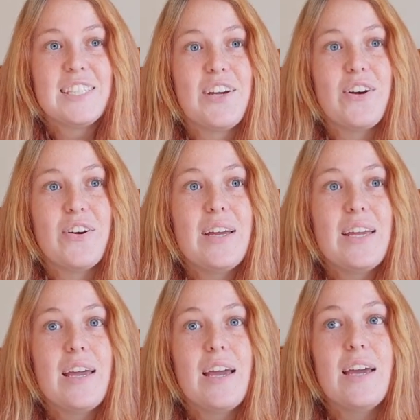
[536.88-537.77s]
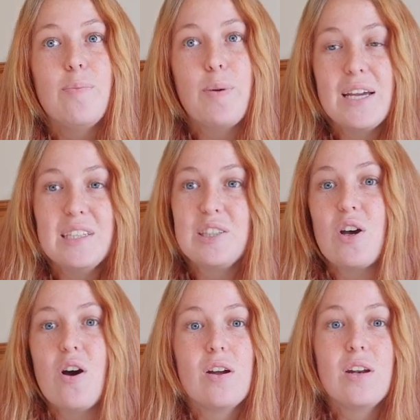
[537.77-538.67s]
so it depends
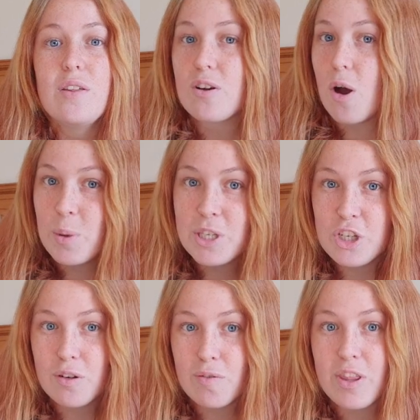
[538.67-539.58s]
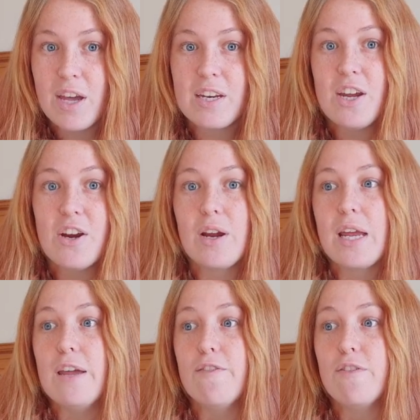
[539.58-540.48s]
on the competition for that year.
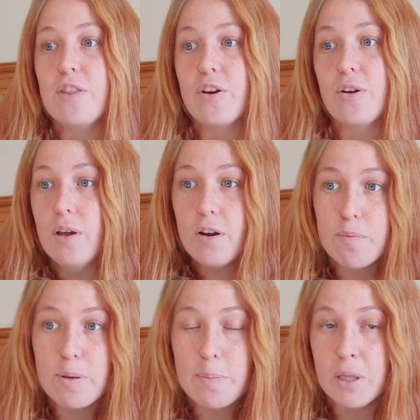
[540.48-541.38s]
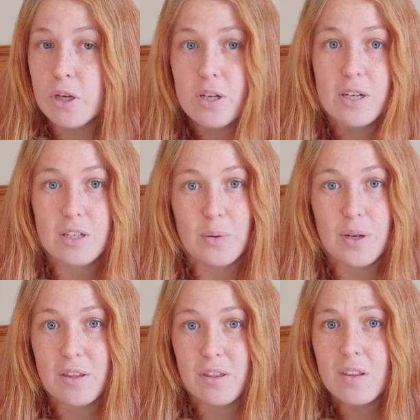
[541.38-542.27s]
If there are a lot of people who didn't do
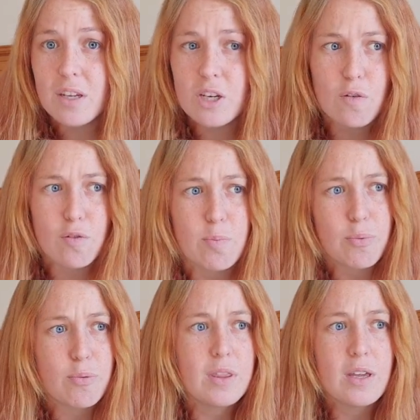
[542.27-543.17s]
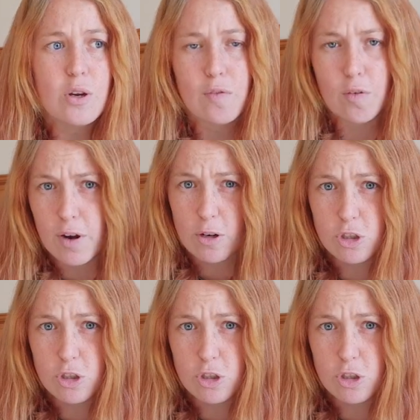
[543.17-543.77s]
anything, then you have a then you have a fair